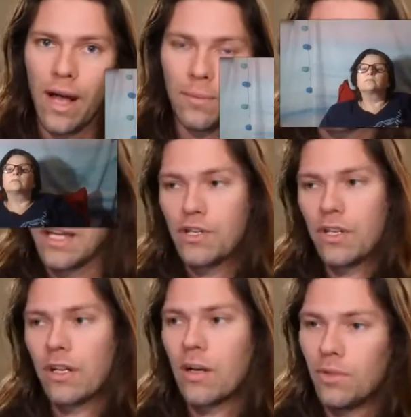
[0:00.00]
application
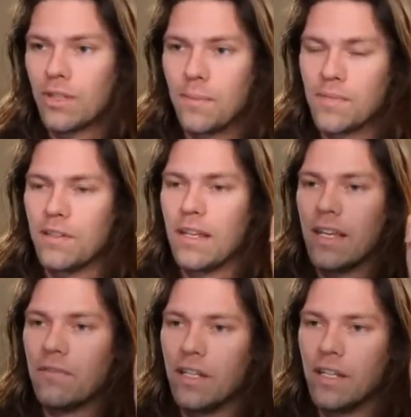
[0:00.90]
a couple times
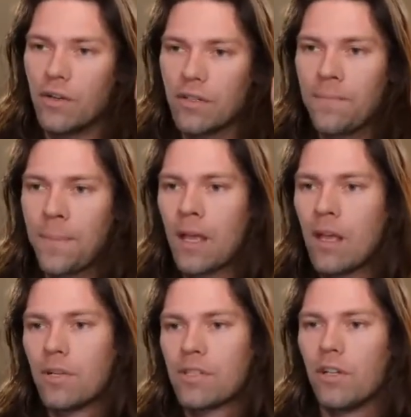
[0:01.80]
in videos.
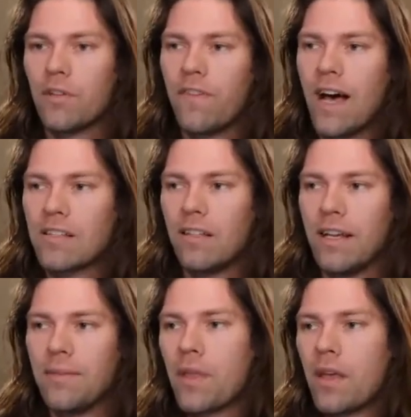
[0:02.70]
But it's called the Fast
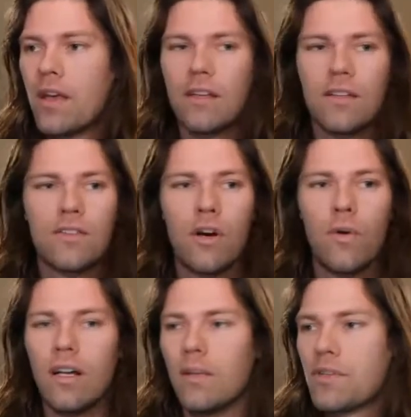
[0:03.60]
Lane. So
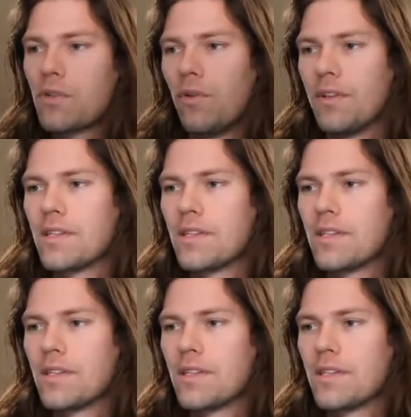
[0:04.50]
let me scroll to the